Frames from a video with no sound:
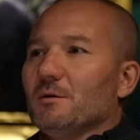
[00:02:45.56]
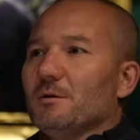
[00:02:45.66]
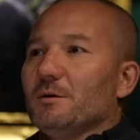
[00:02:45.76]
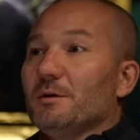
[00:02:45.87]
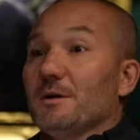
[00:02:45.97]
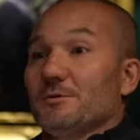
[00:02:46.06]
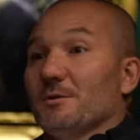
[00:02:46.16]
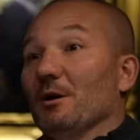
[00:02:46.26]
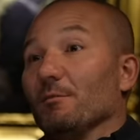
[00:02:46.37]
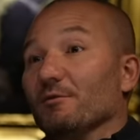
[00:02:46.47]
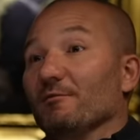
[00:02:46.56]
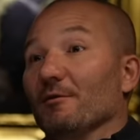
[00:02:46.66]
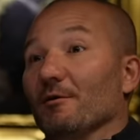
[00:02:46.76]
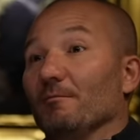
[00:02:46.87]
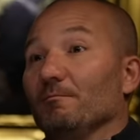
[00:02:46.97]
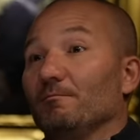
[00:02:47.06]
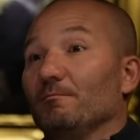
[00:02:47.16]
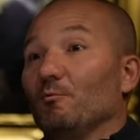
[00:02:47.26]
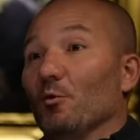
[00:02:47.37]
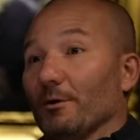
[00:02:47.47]
you guys are coming from
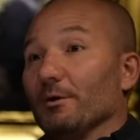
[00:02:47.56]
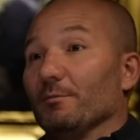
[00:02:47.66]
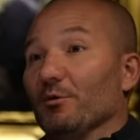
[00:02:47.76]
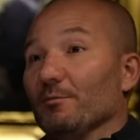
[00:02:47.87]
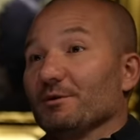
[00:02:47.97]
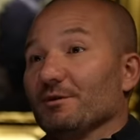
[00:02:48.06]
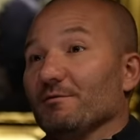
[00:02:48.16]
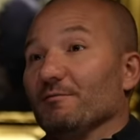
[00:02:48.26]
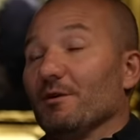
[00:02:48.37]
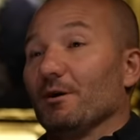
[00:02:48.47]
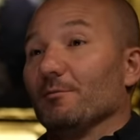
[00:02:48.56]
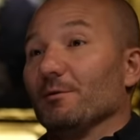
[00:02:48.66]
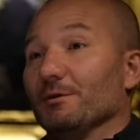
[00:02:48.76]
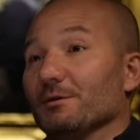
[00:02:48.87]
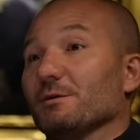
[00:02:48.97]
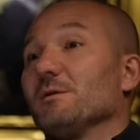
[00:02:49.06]
working in permissive environments.